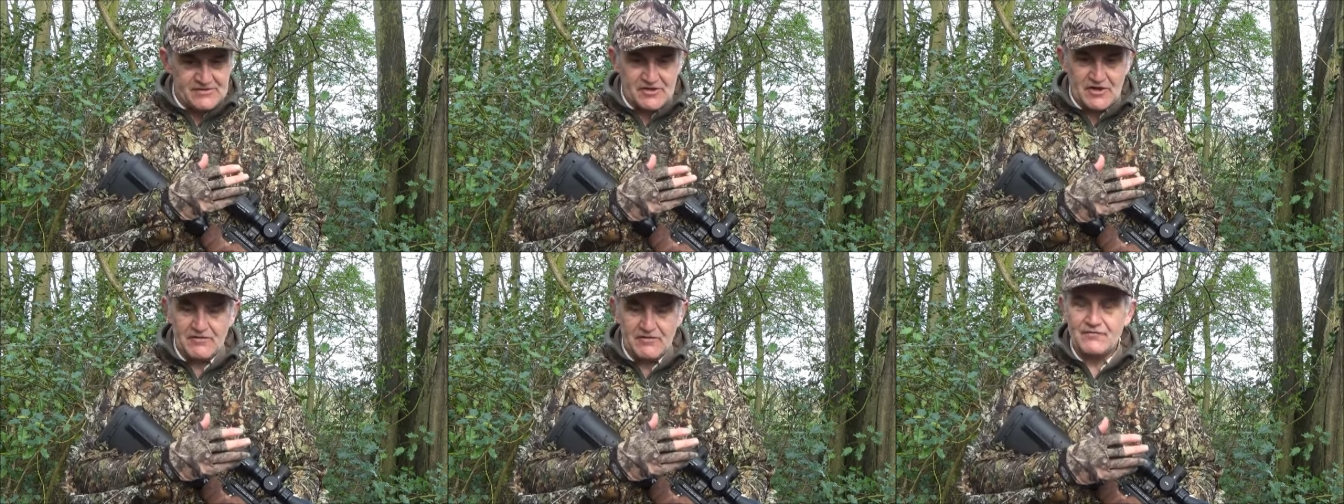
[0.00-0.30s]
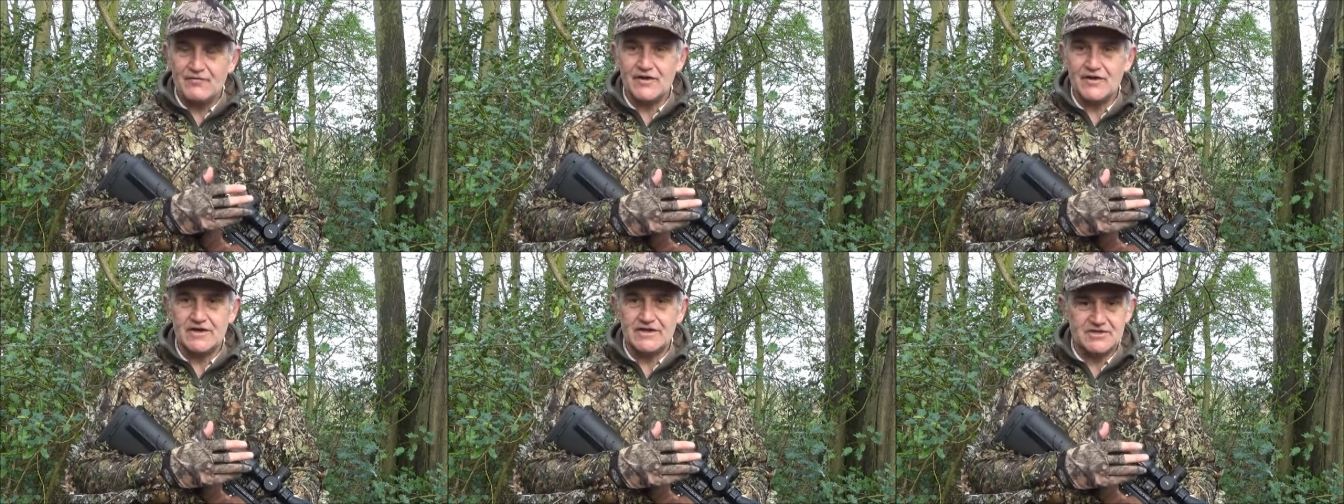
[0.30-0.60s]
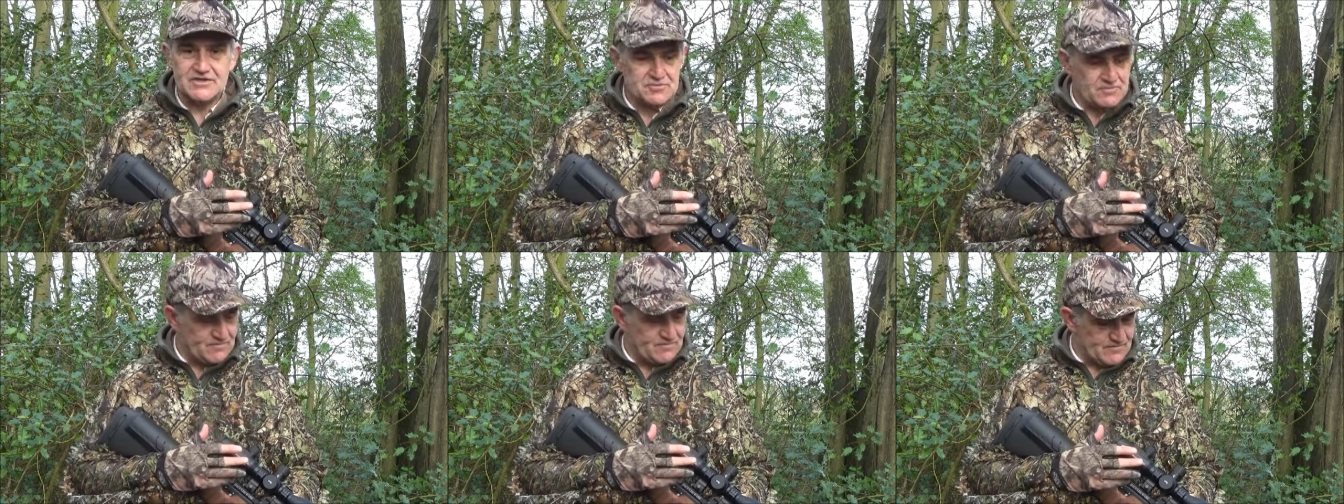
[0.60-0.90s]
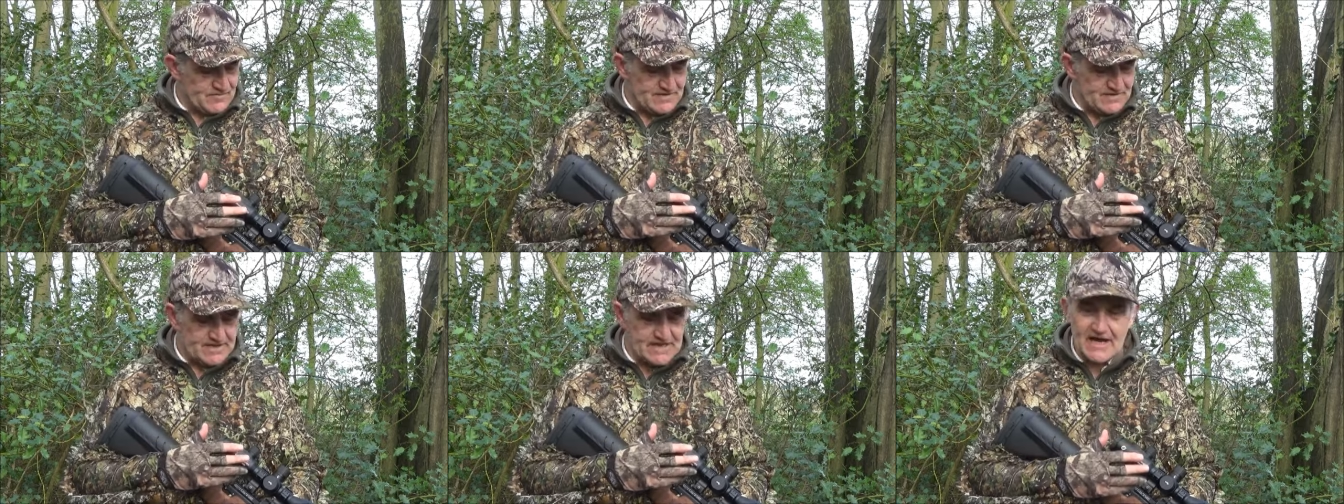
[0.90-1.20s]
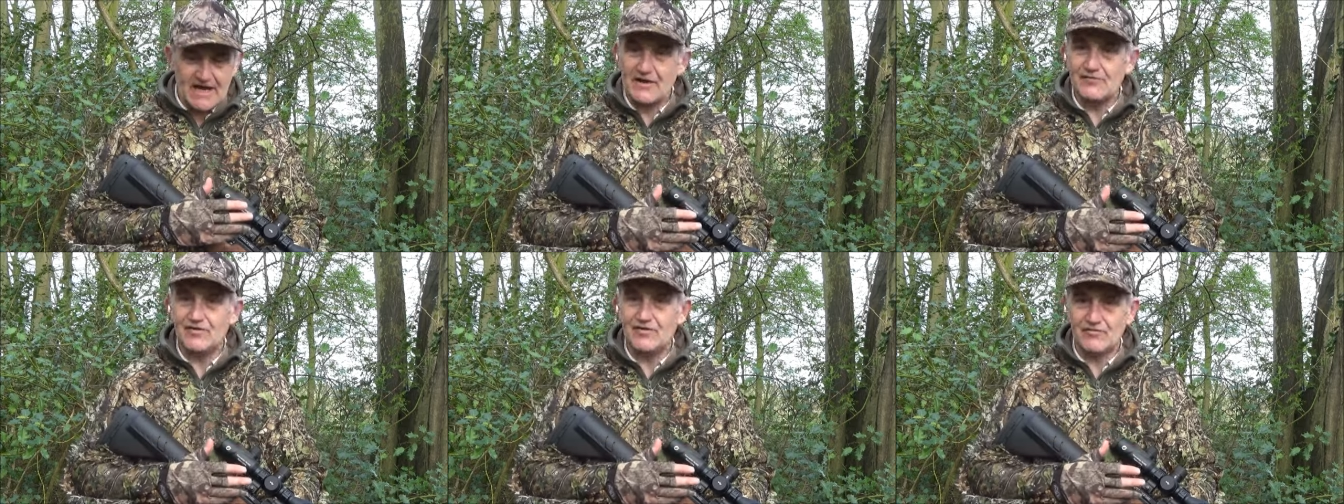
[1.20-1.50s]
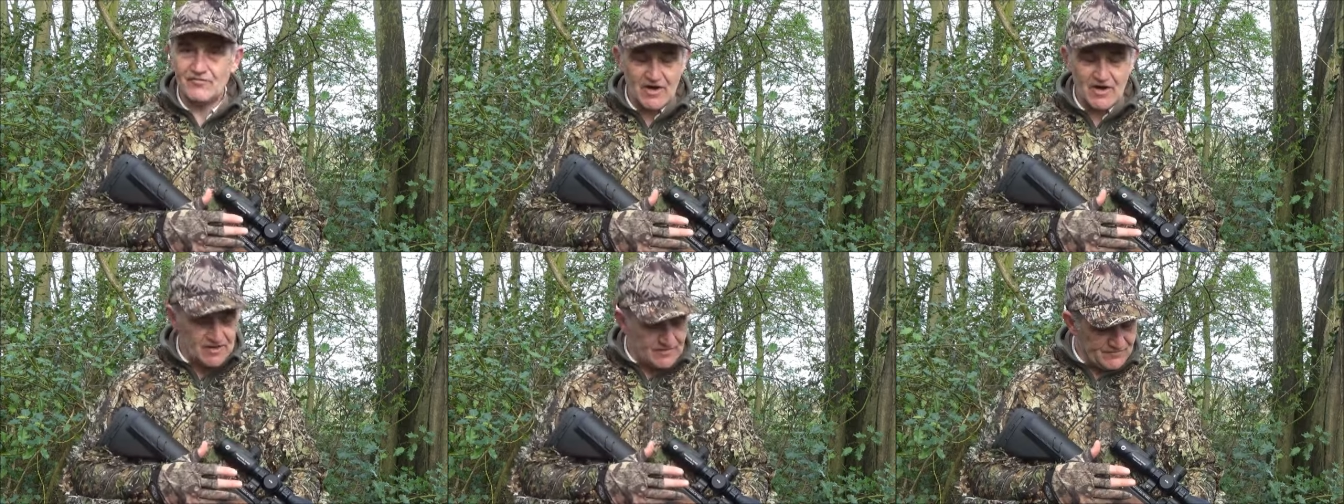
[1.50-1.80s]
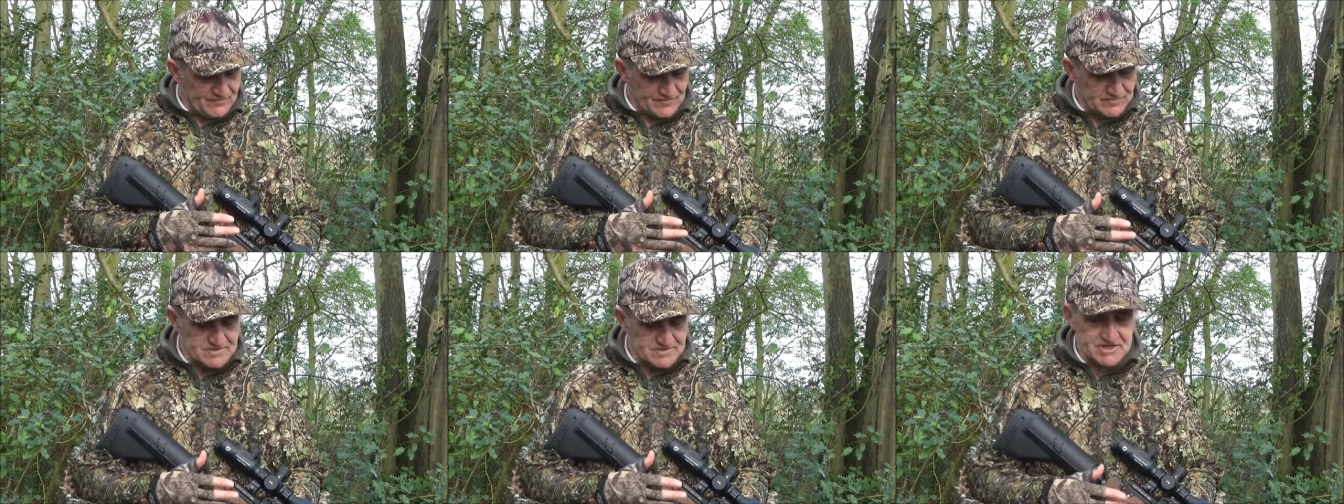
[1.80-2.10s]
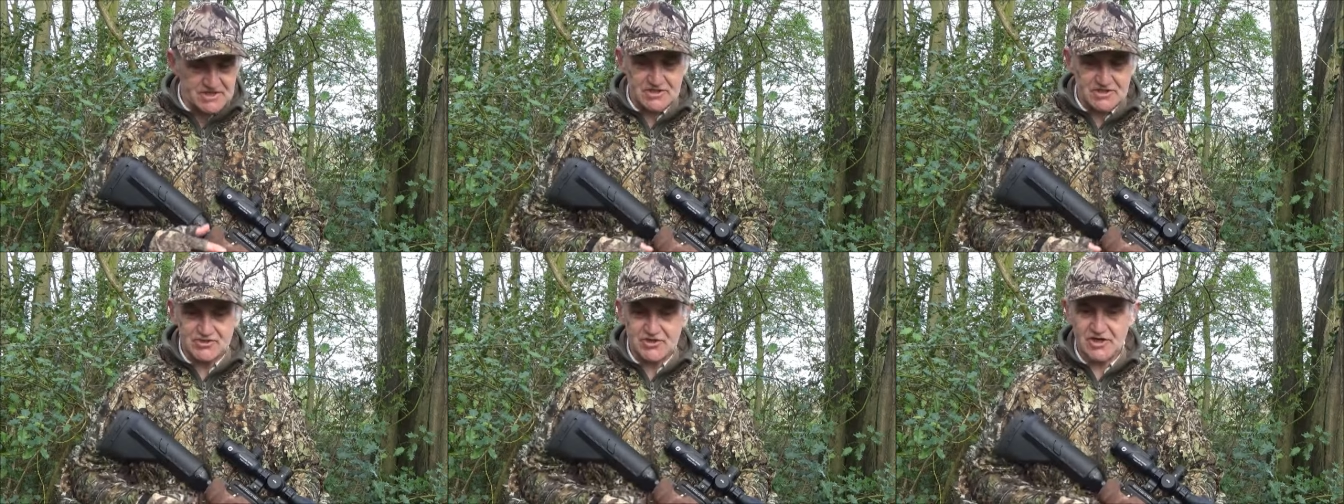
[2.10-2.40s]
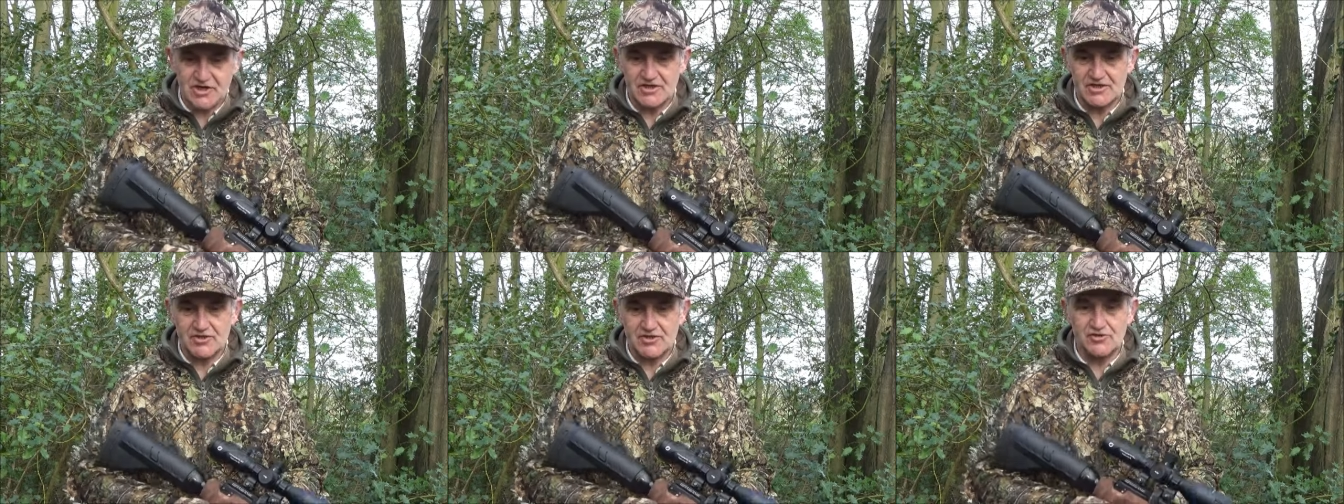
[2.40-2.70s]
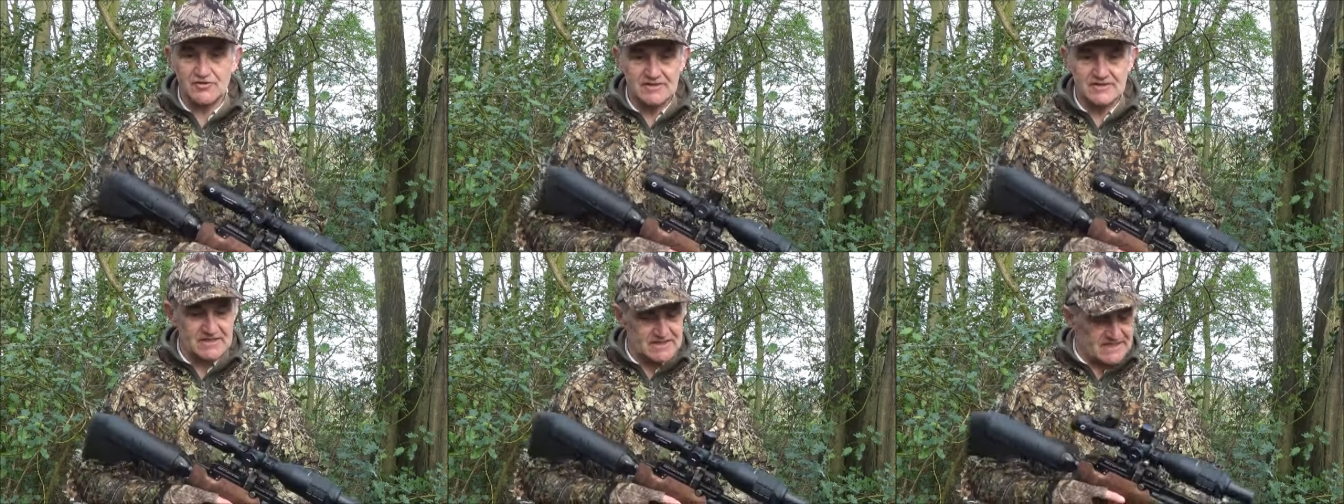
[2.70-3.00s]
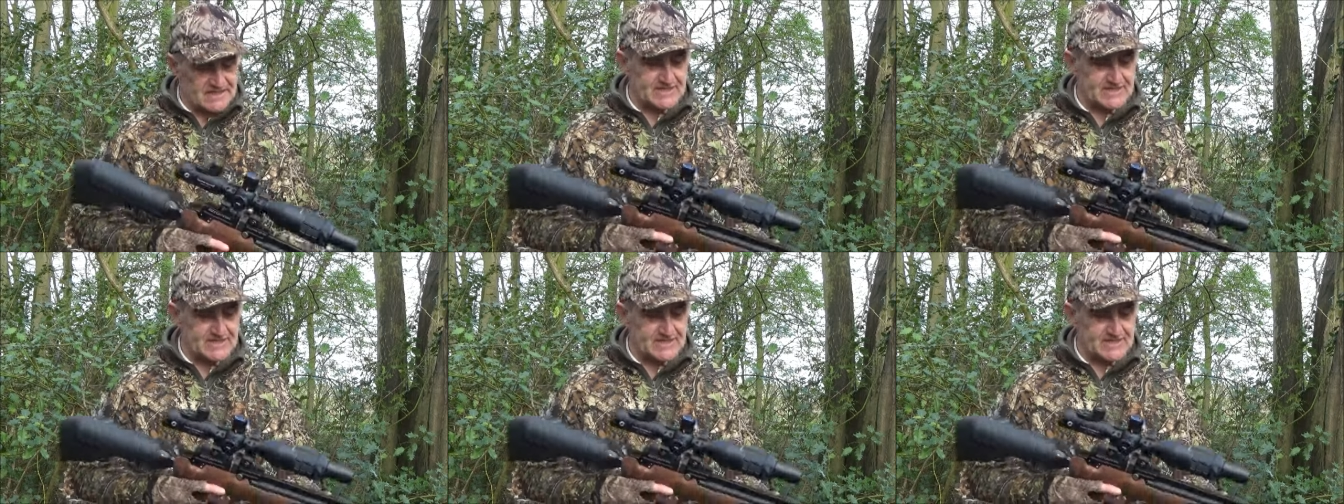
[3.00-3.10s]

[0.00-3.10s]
no footage with the other rifles I tried it on.